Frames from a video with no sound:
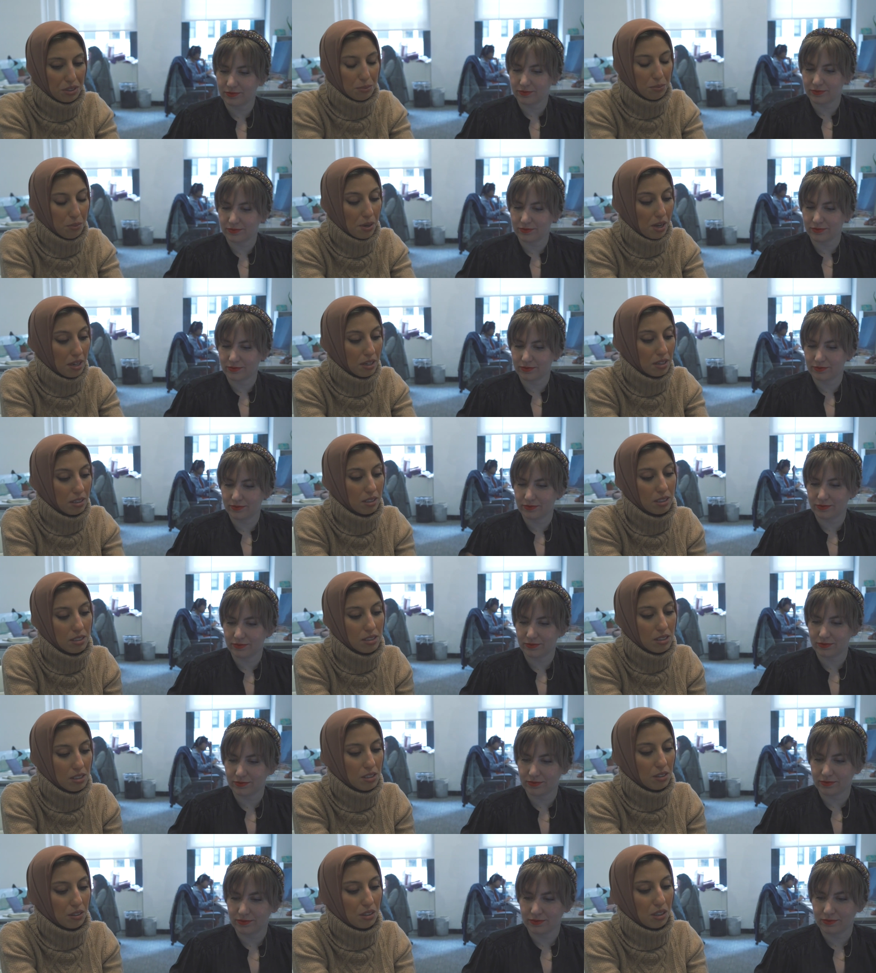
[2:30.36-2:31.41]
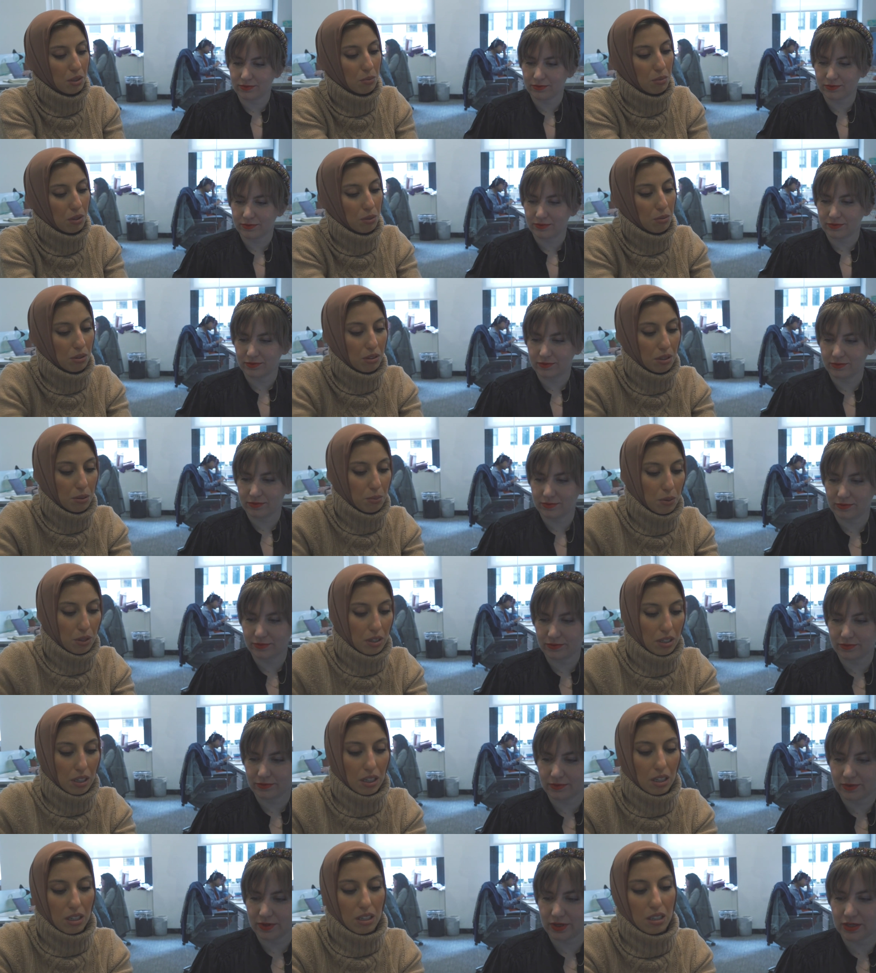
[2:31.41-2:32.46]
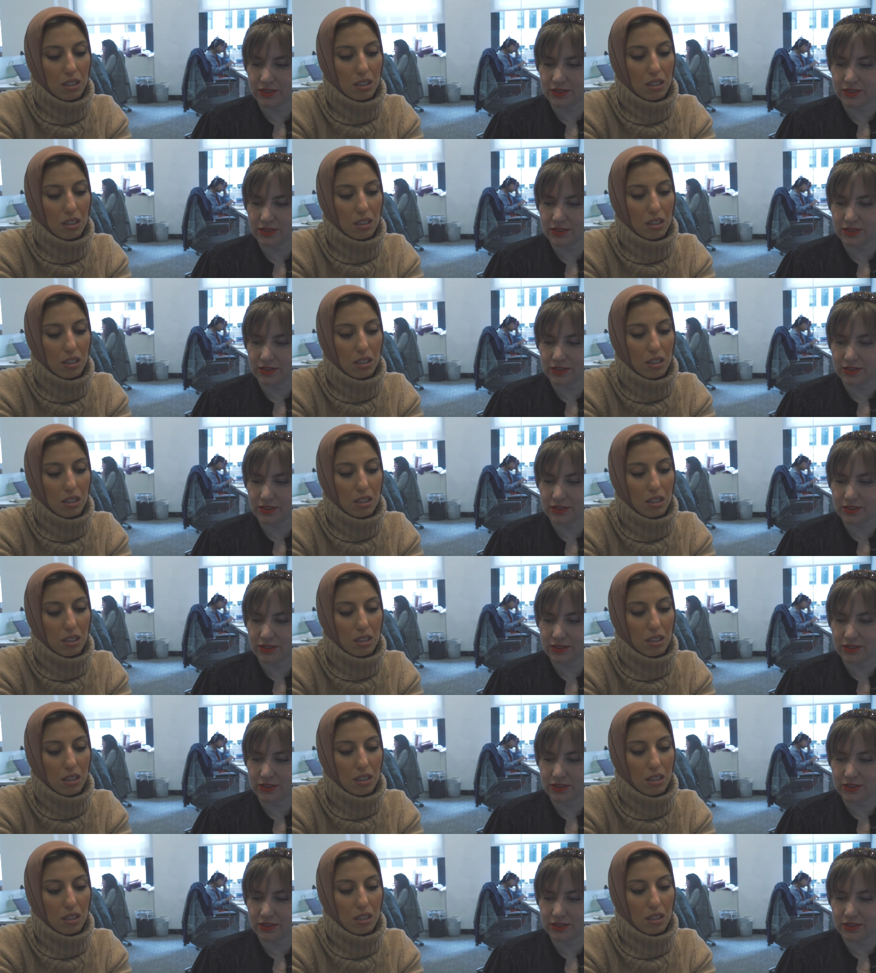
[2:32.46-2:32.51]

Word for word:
Speaker 1: um, our own like kind of internal